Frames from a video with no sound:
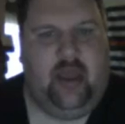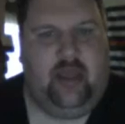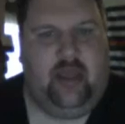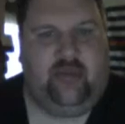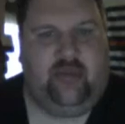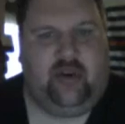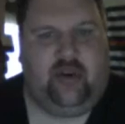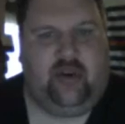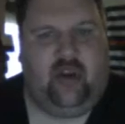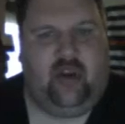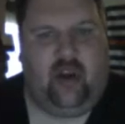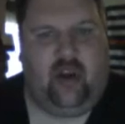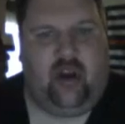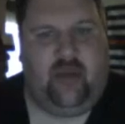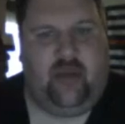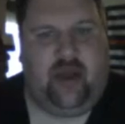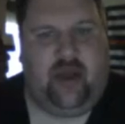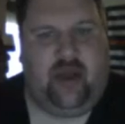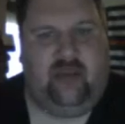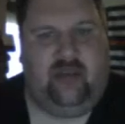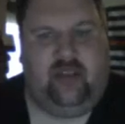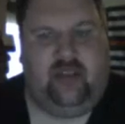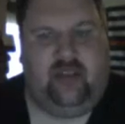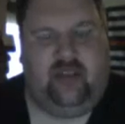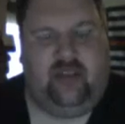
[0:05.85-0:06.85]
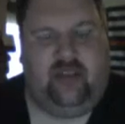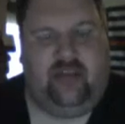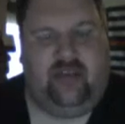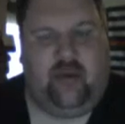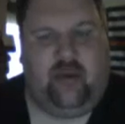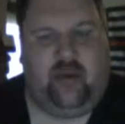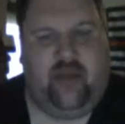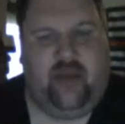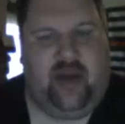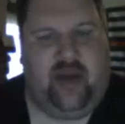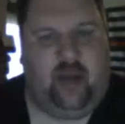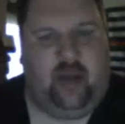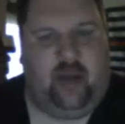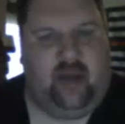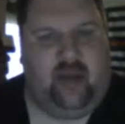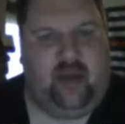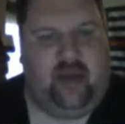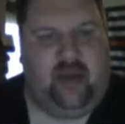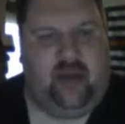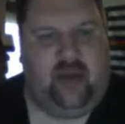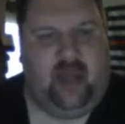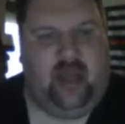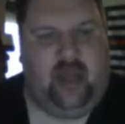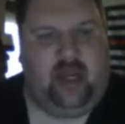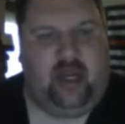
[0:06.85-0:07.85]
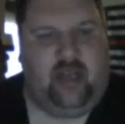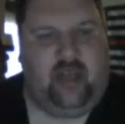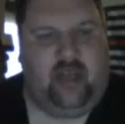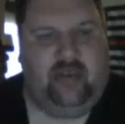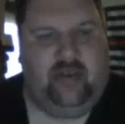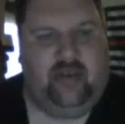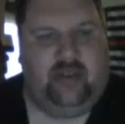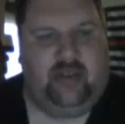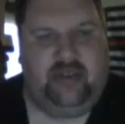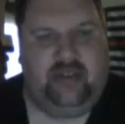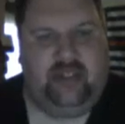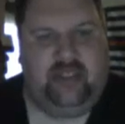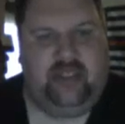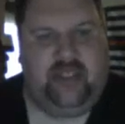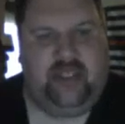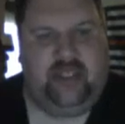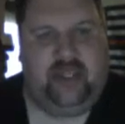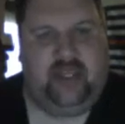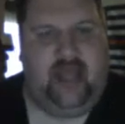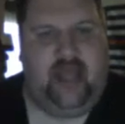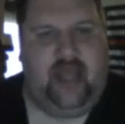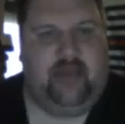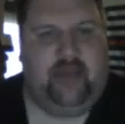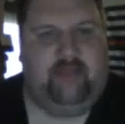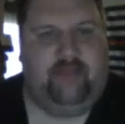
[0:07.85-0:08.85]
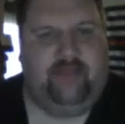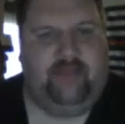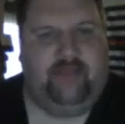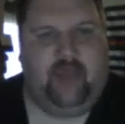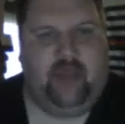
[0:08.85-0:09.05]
As we're going to talk about the severe weather outbreak we're likely going to see today.